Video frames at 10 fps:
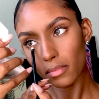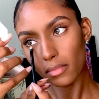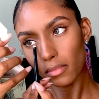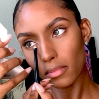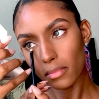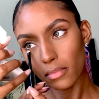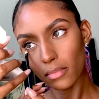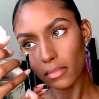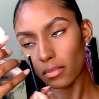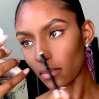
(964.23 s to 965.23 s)
and I look more
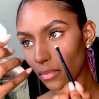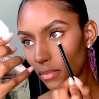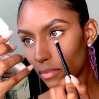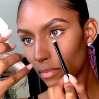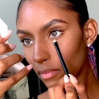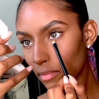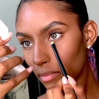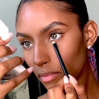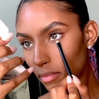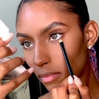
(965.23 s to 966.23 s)
awake.
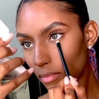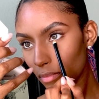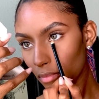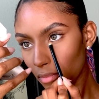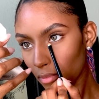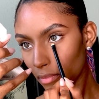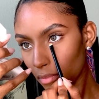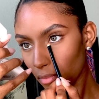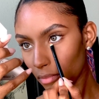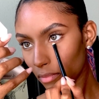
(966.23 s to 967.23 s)

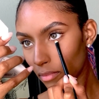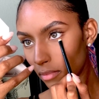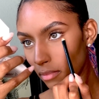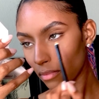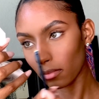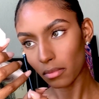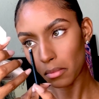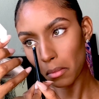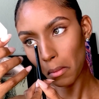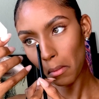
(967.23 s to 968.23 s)
Yeah, so
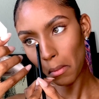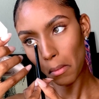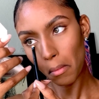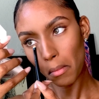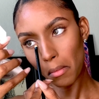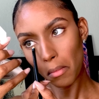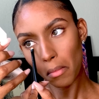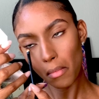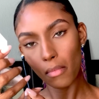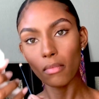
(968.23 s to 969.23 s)
that's Ricepaper.
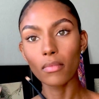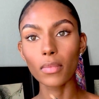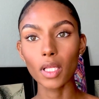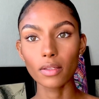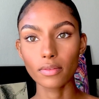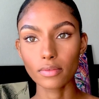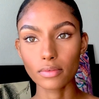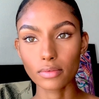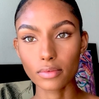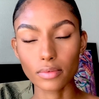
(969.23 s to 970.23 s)
Thanks, Mom.
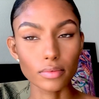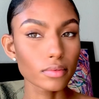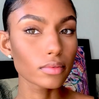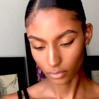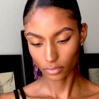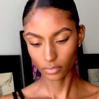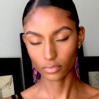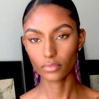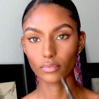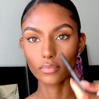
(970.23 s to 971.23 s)
All
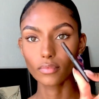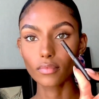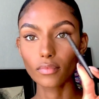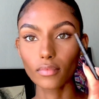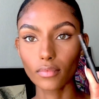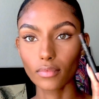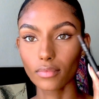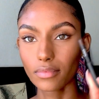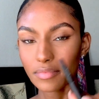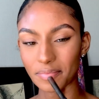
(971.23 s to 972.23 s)
right, step
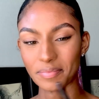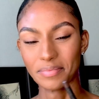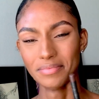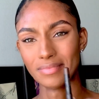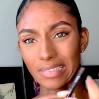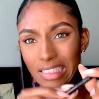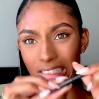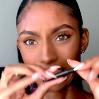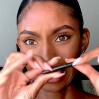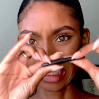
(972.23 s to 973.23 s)
16, almost done. We're
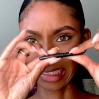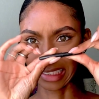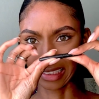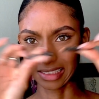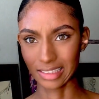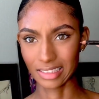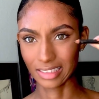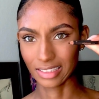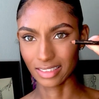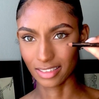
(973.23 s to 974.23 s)
moving on to lips, and as you can